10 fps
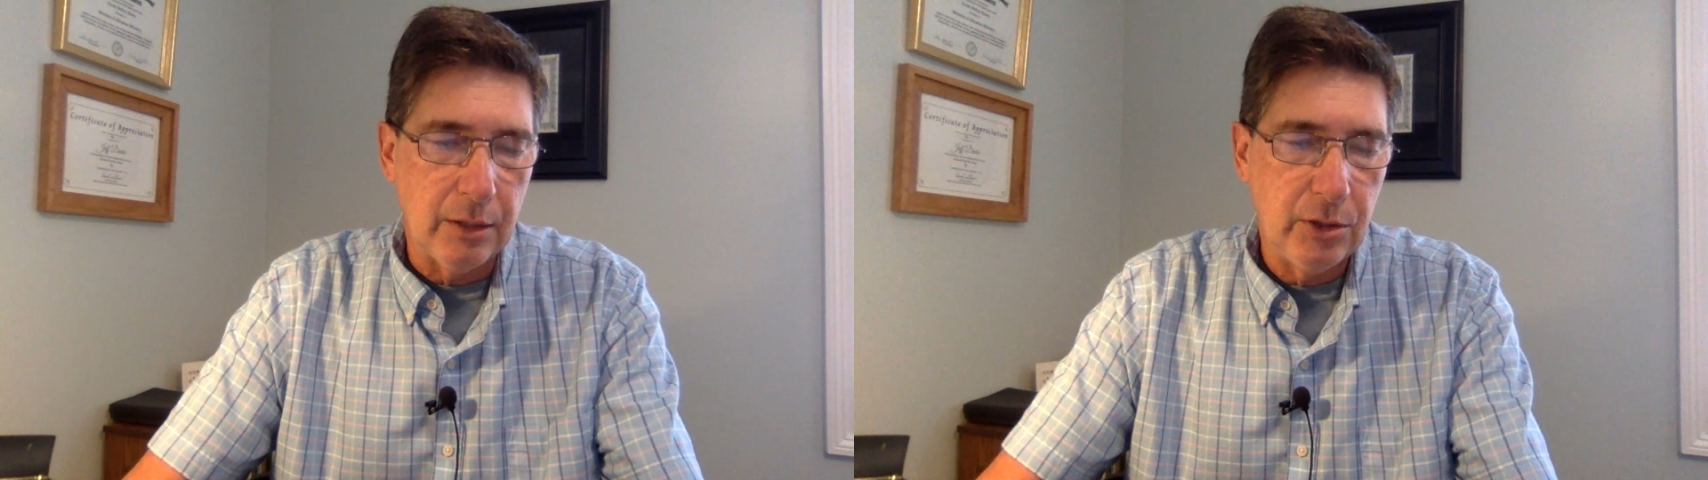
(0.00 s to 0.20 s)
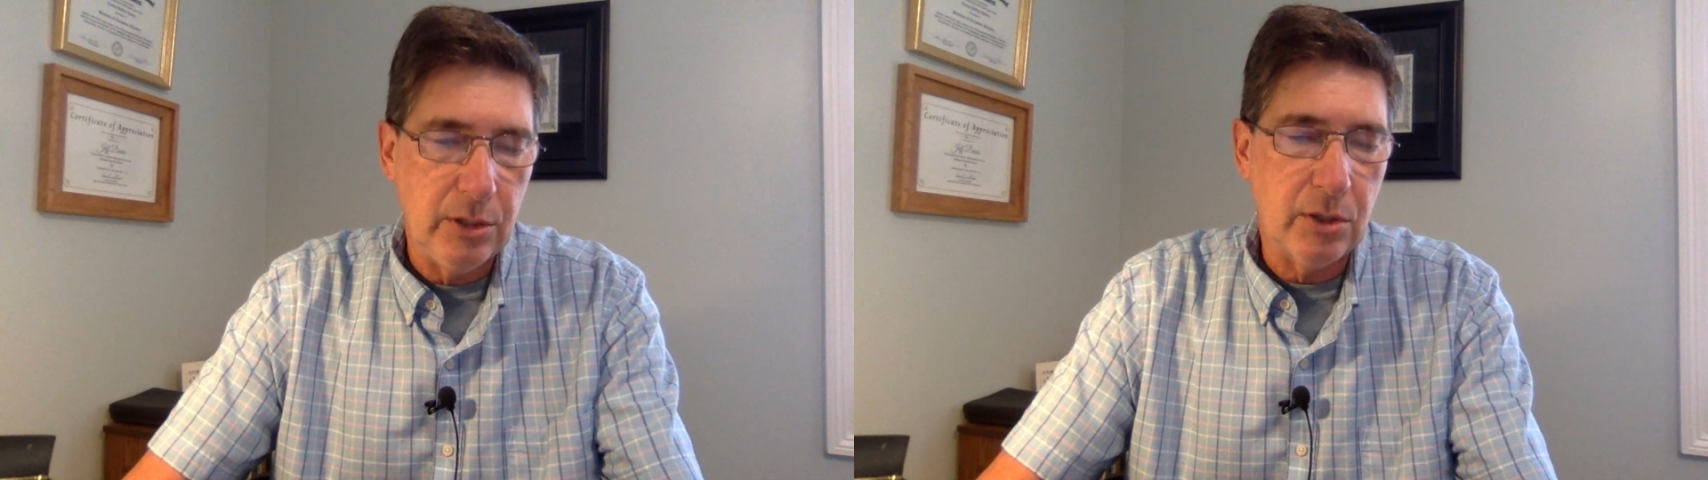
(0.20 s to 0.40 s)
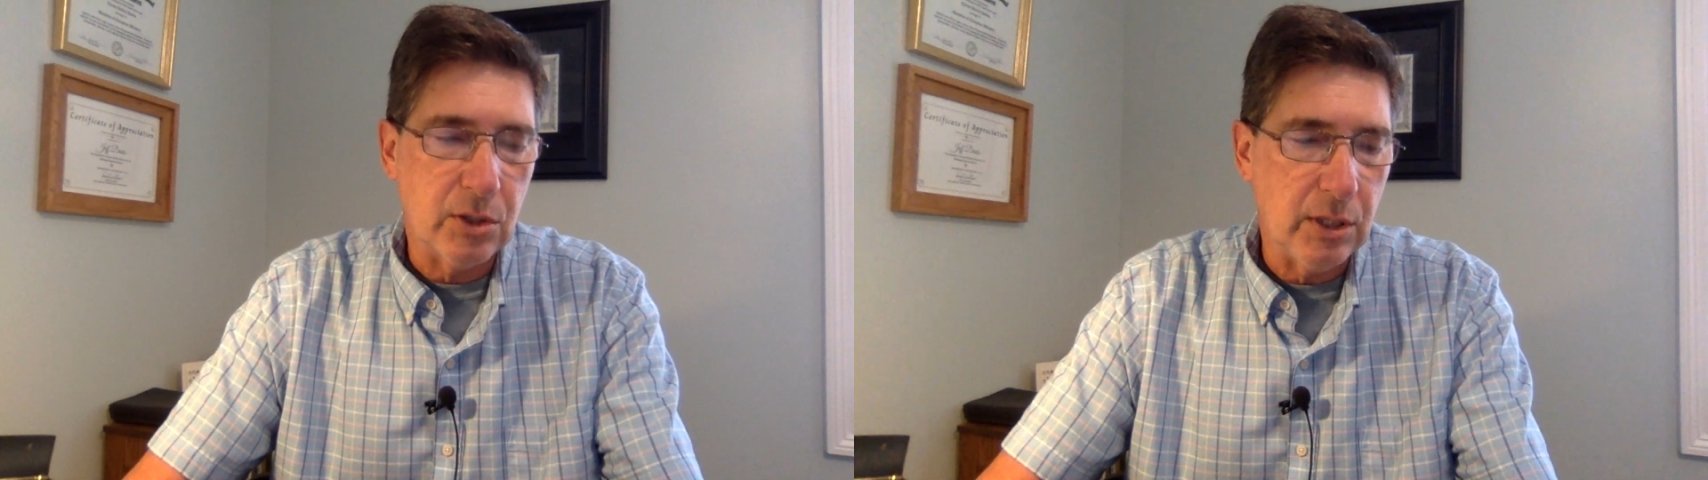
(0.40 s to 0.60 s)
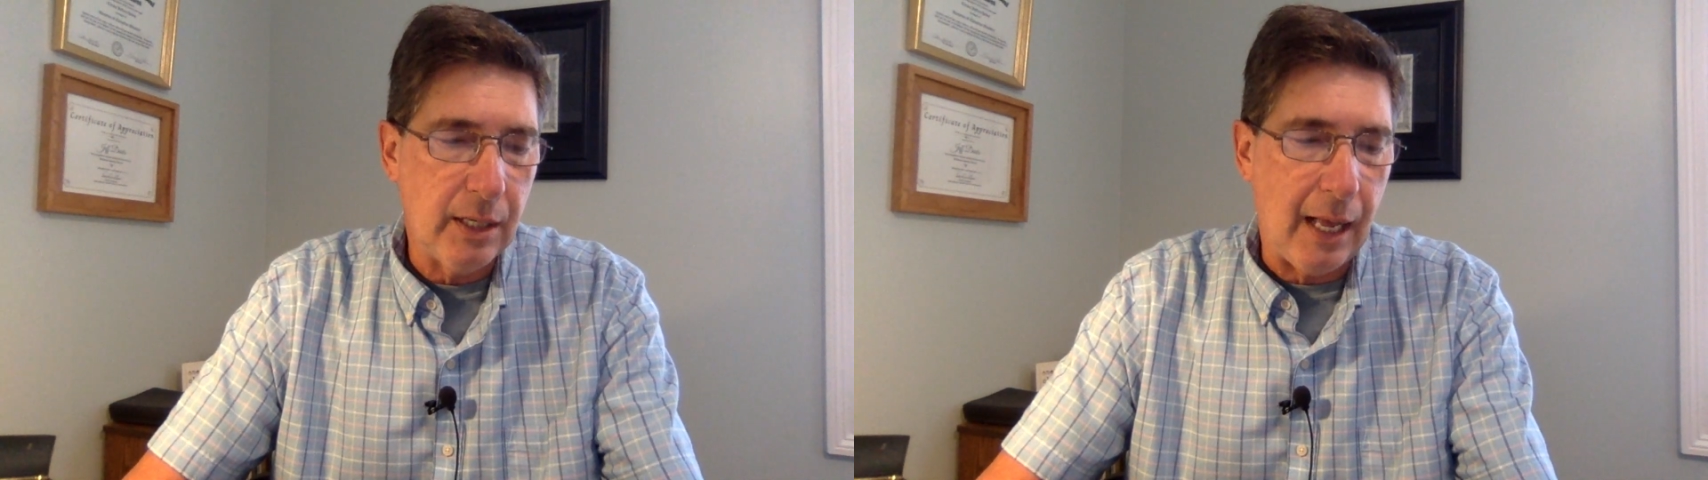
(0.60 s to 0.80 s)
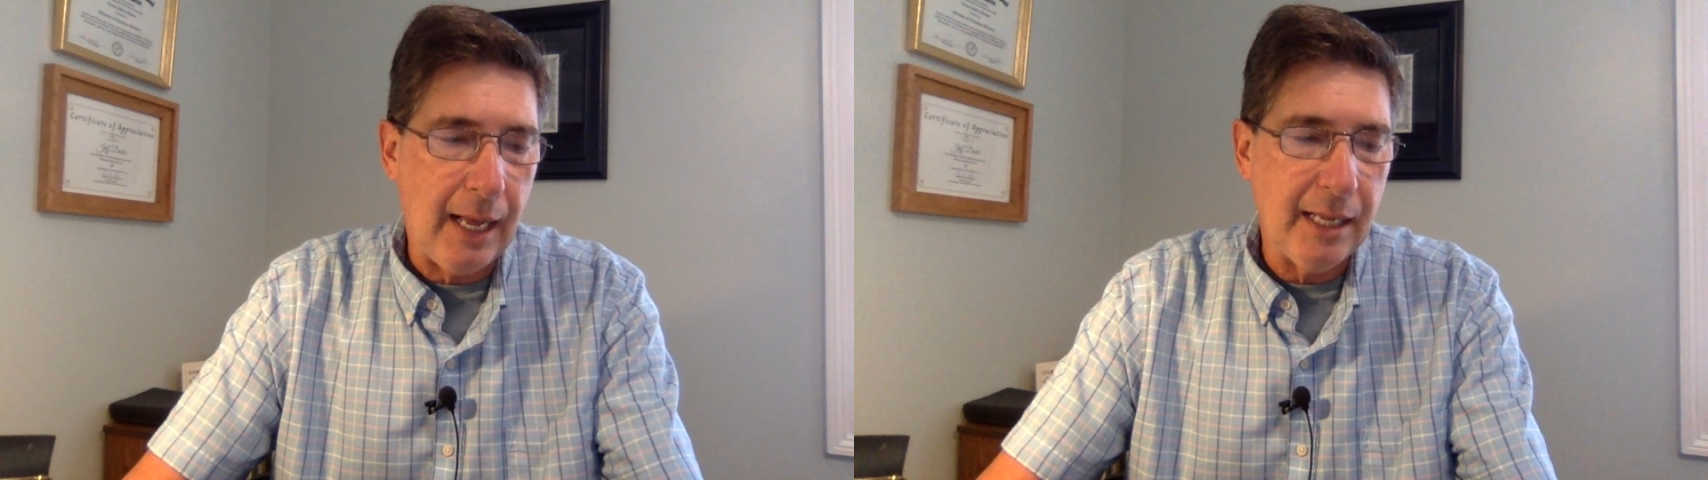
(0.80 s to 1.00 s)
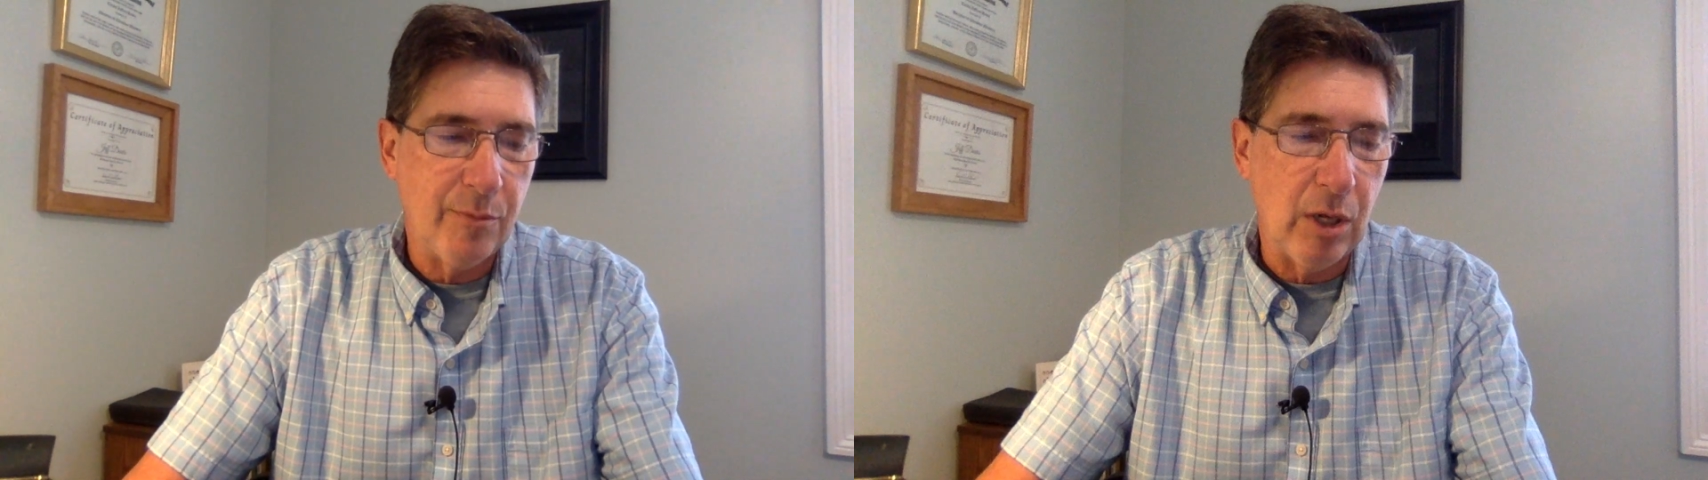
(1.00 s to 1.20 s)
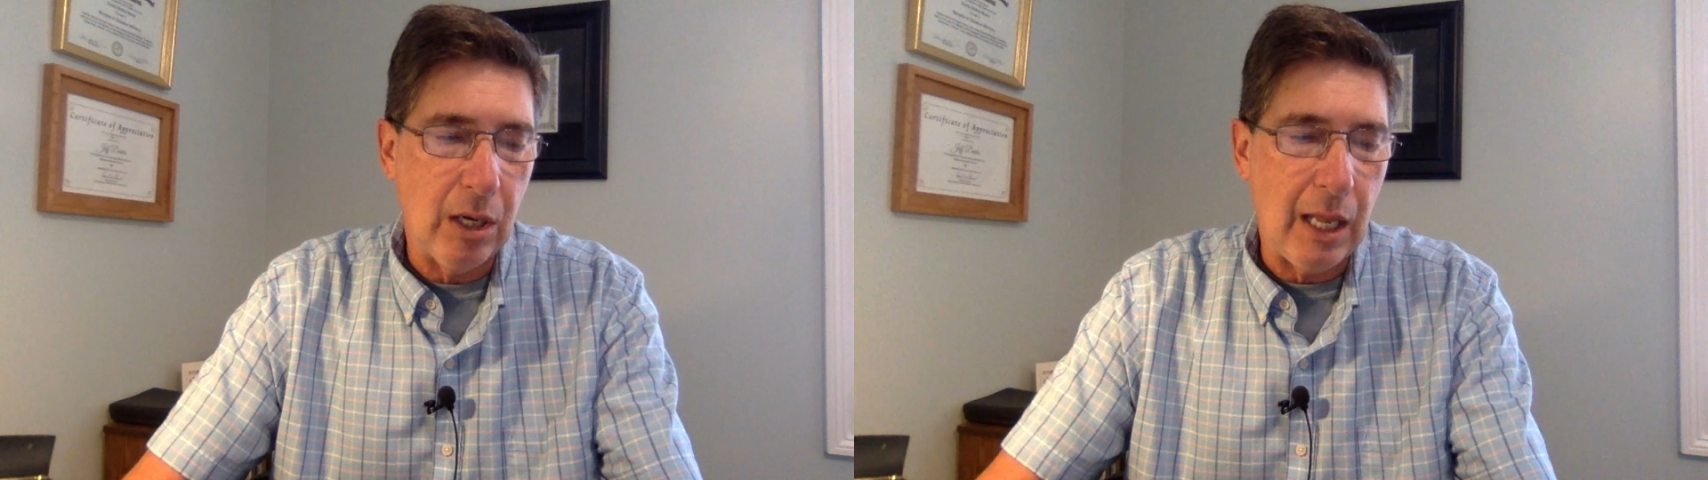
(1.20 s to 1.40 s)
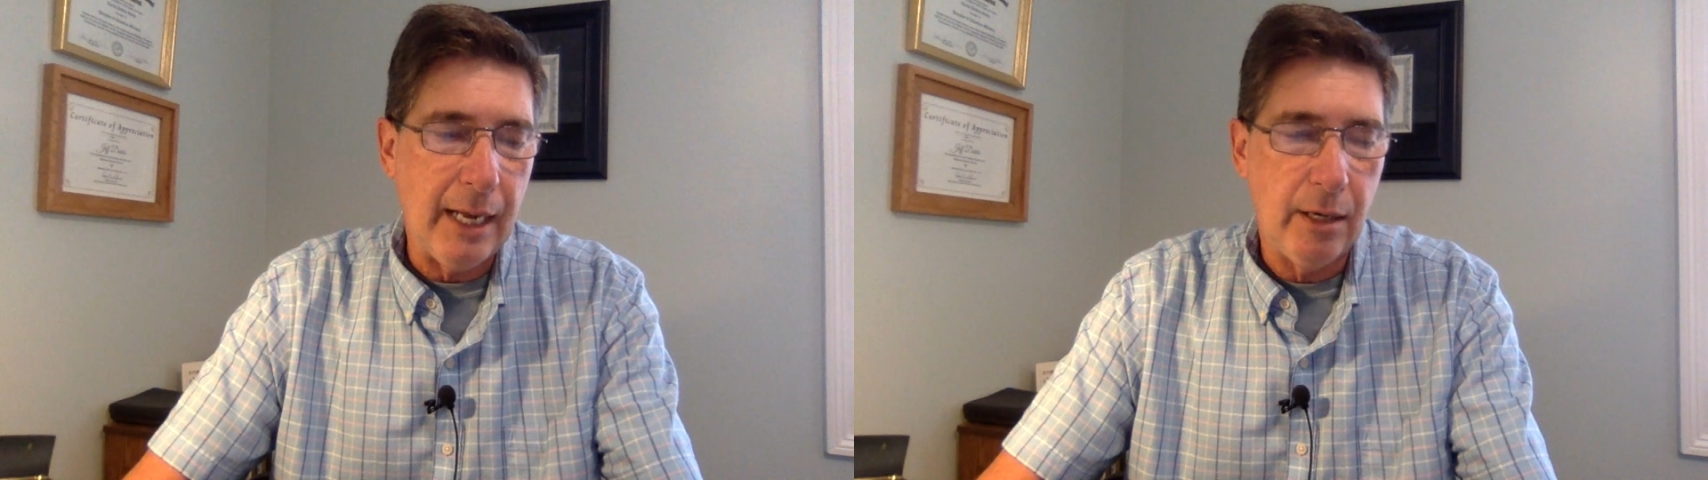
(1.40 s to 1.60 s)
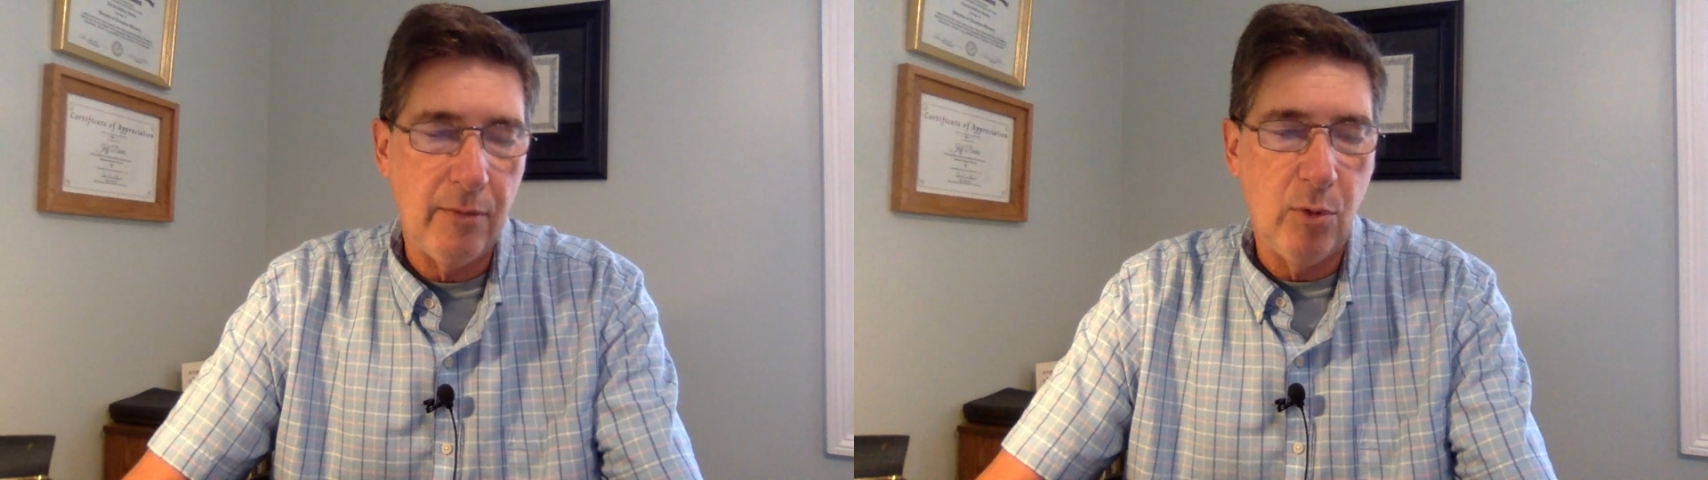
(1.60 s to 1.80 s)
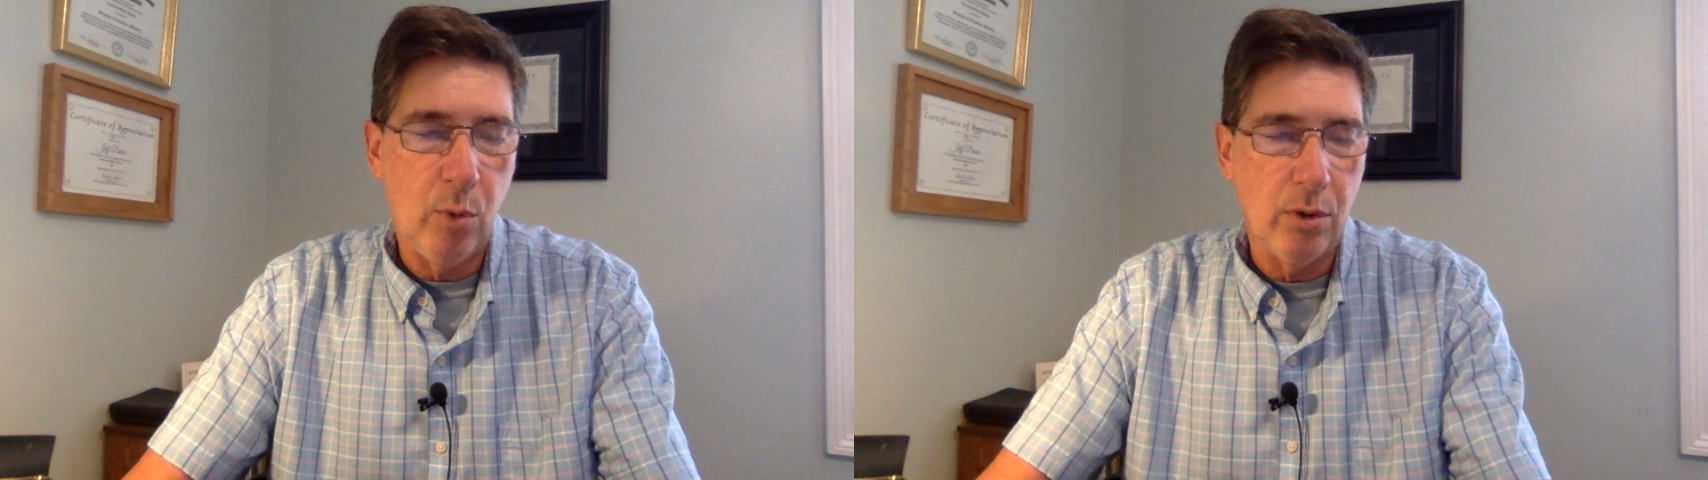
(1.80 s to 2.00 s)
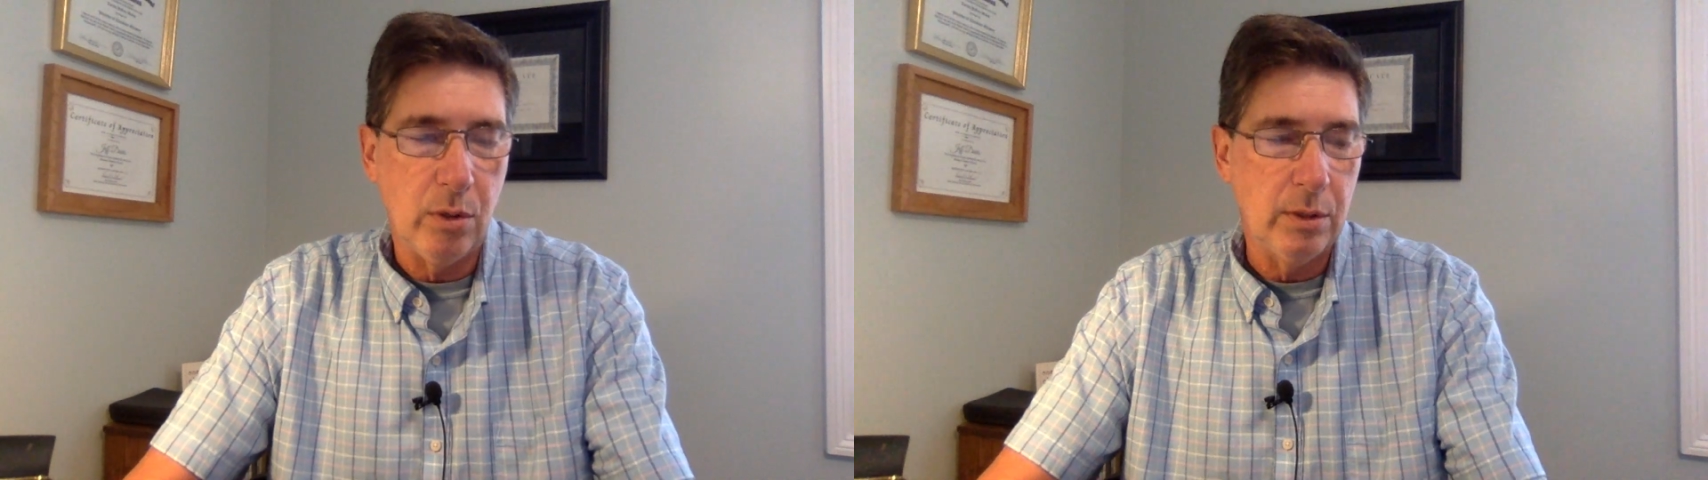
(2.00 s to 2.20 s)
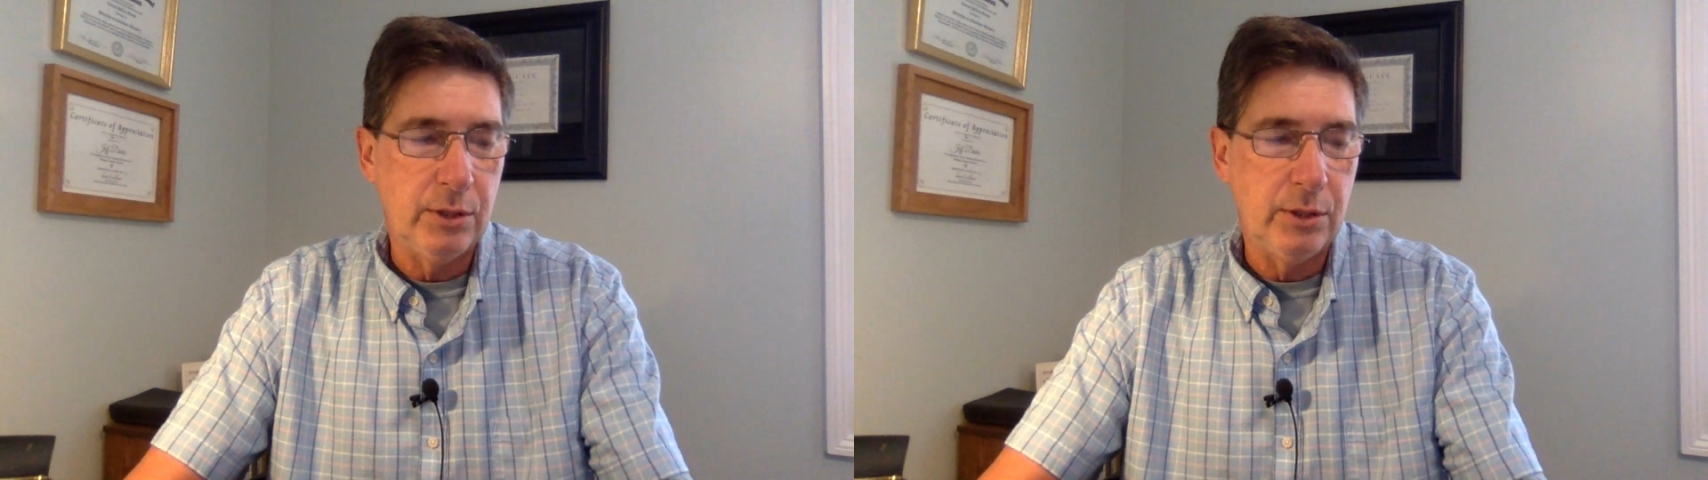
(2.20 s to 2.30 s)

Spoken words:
Jesus said, I am the light of the world,